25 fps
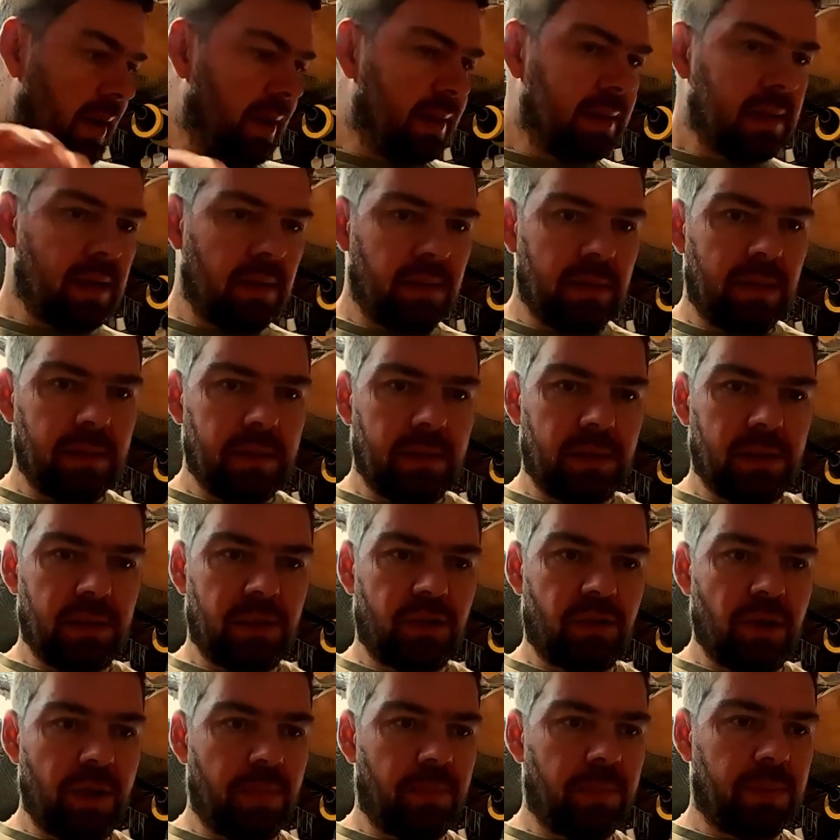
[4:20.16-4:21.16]
it down into
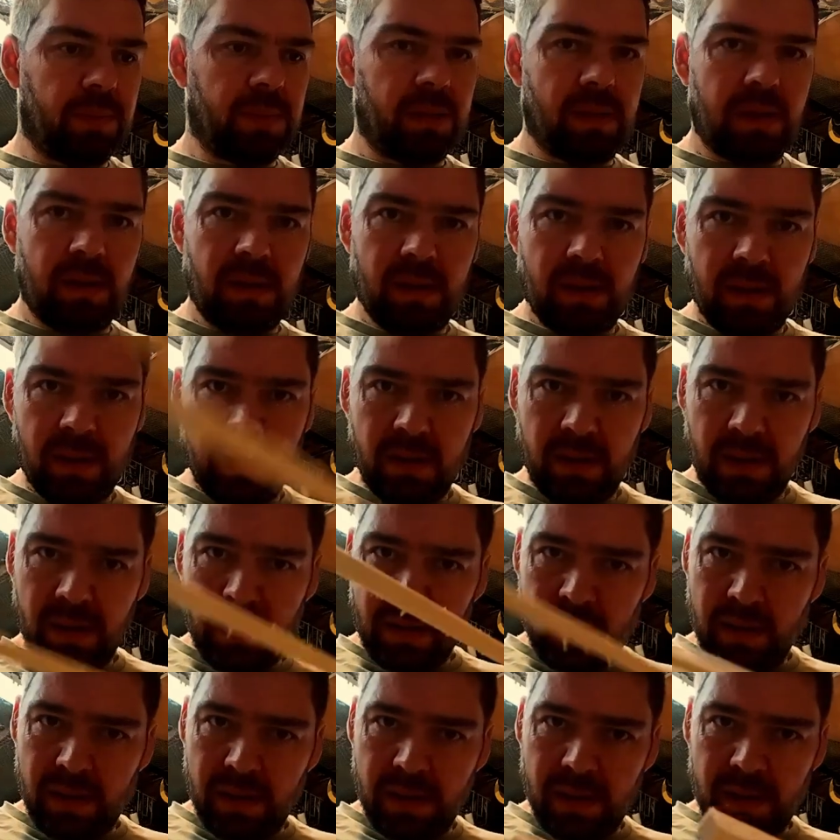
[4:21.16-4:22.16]
strips
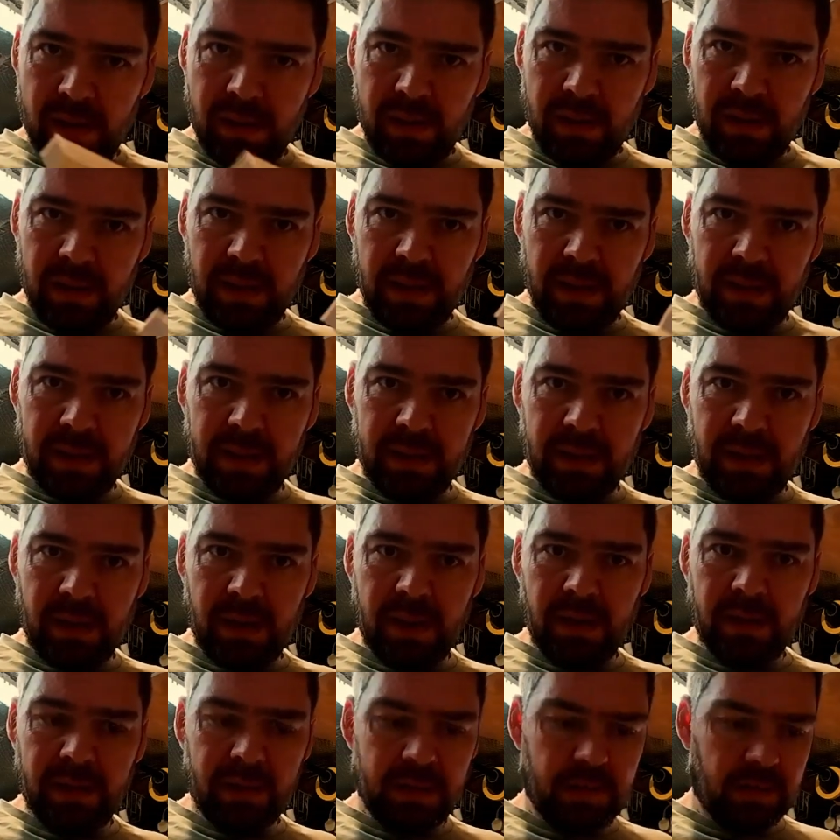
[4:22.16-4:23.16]
this
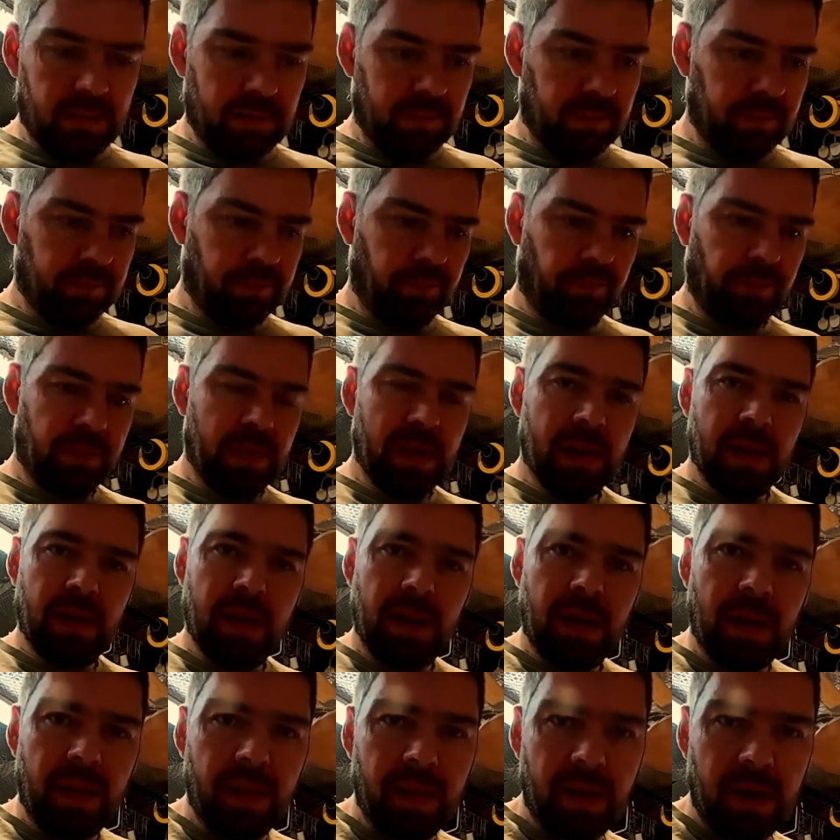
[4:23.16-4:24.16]
size,
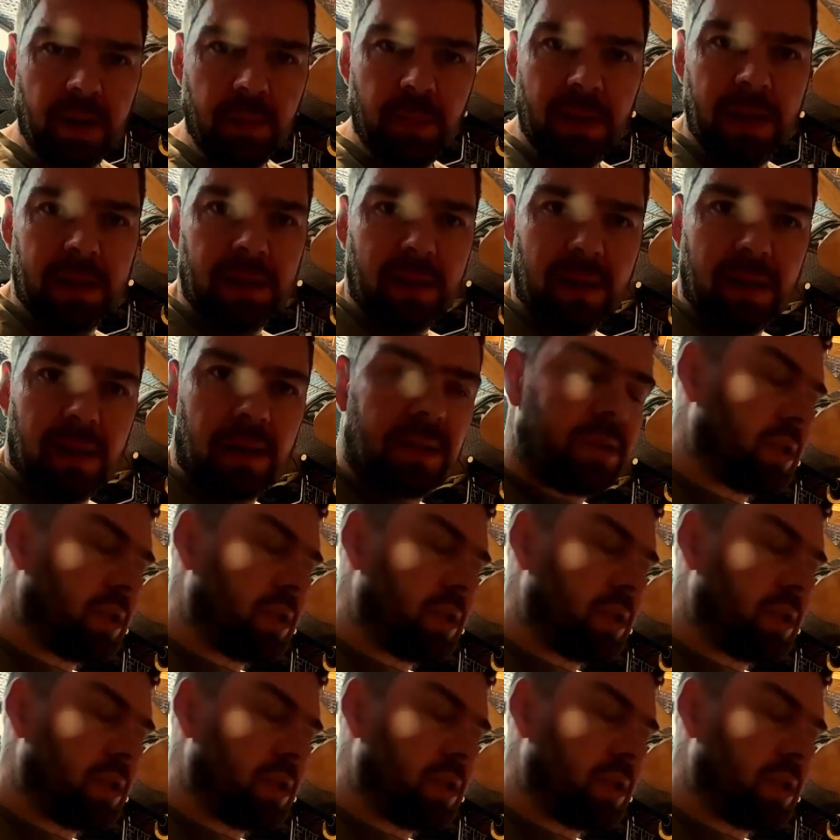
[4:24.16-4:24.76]
and then I made a little